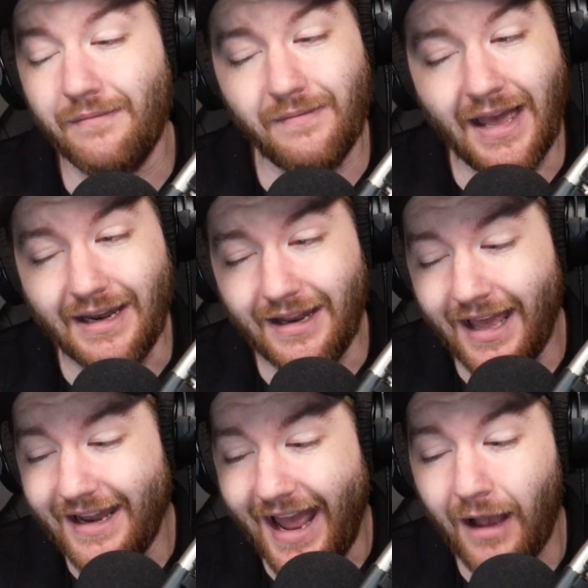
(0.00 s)
at
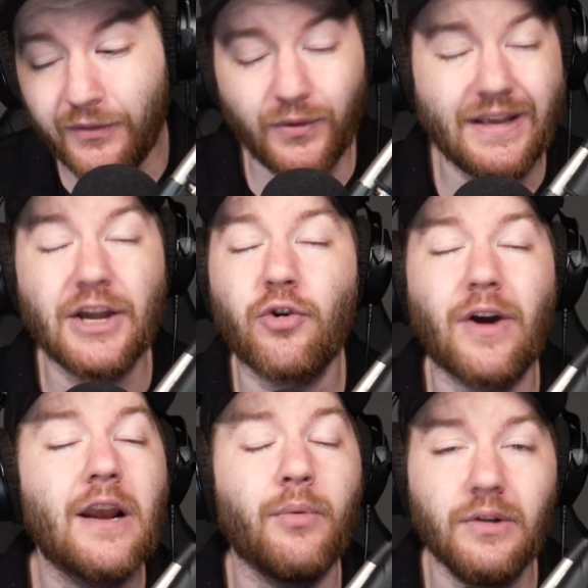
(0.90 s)
an absolutely
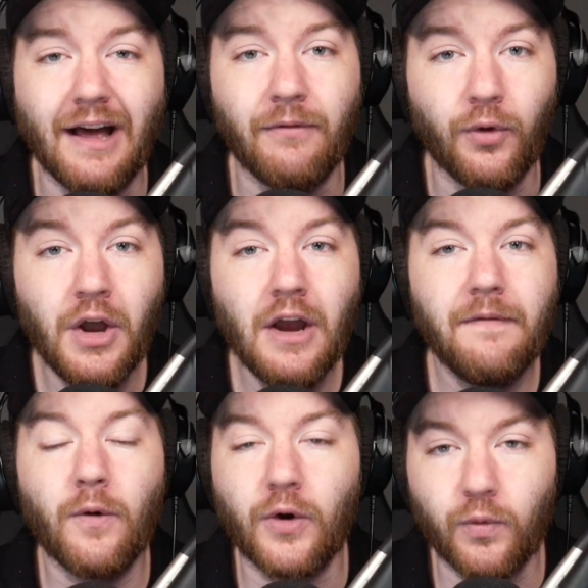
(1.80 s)
incredible level
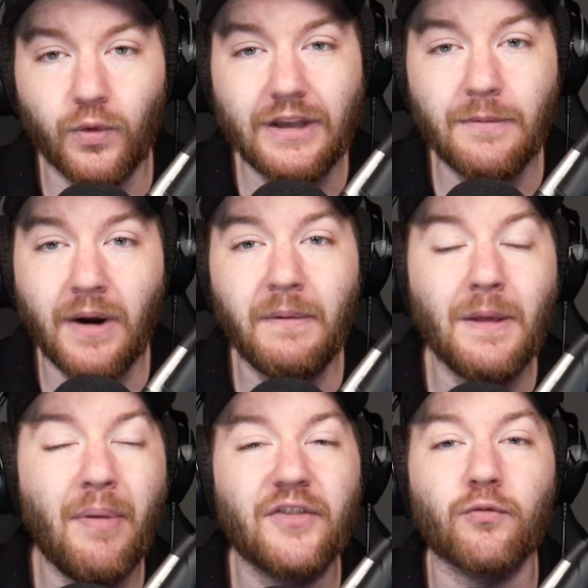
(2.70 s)
for a rookie, probably
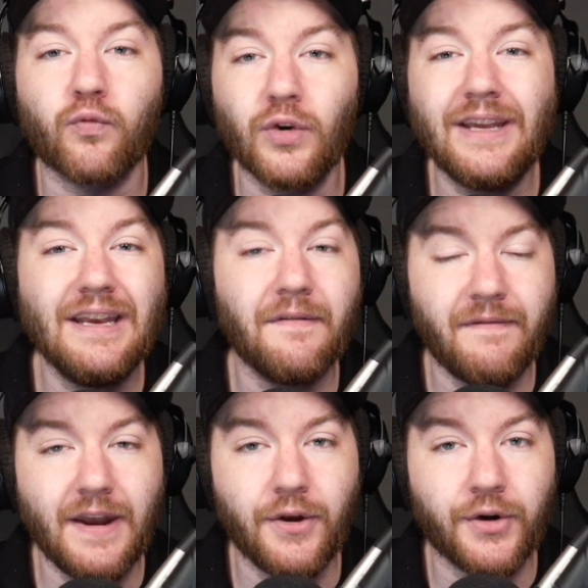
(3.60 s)
the best rookie
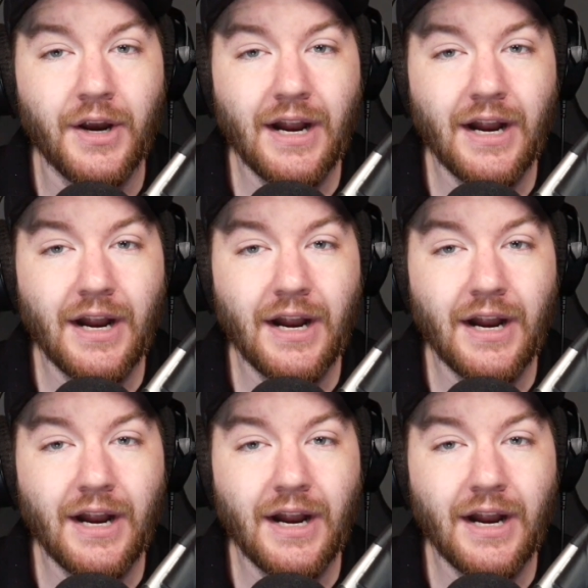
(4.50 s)
defender